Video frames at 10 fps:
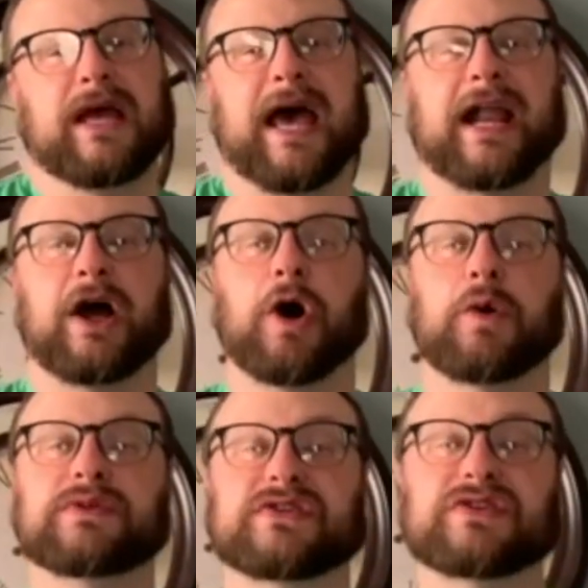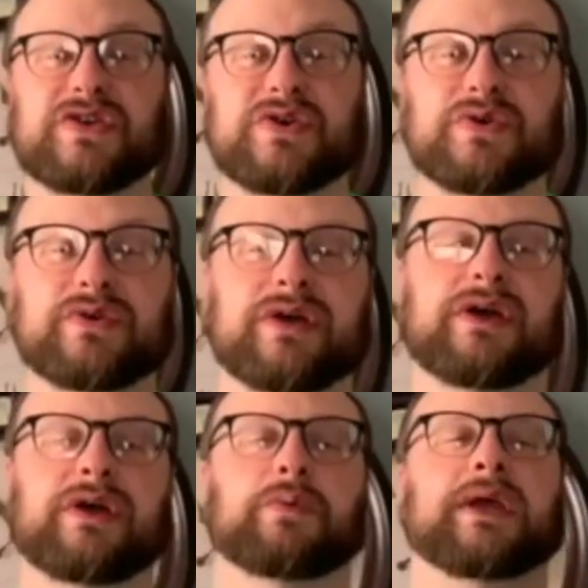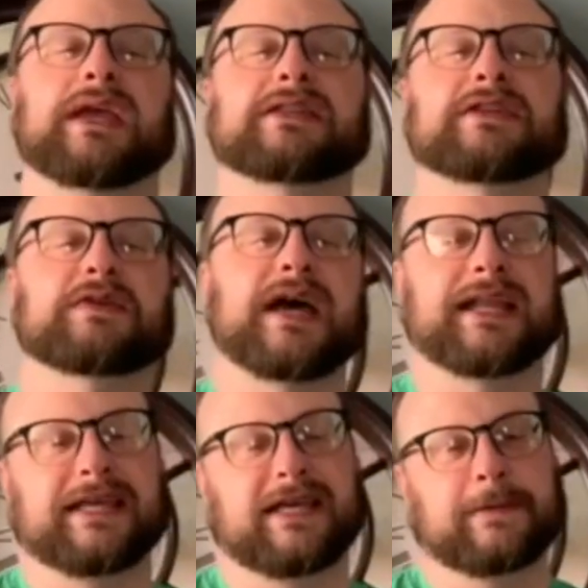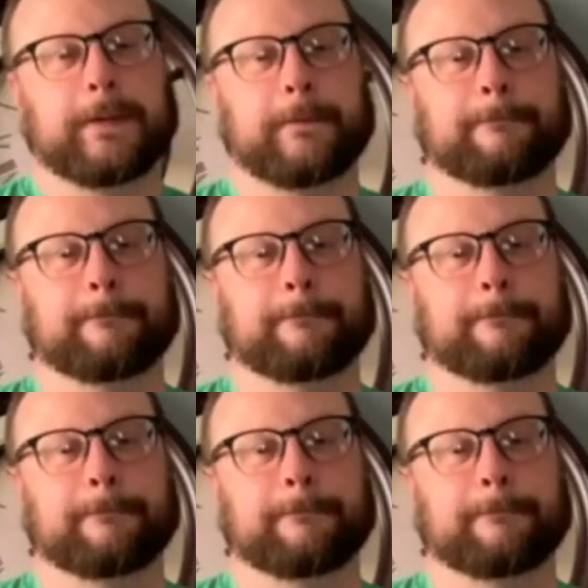And I hope soon we can get to do that again.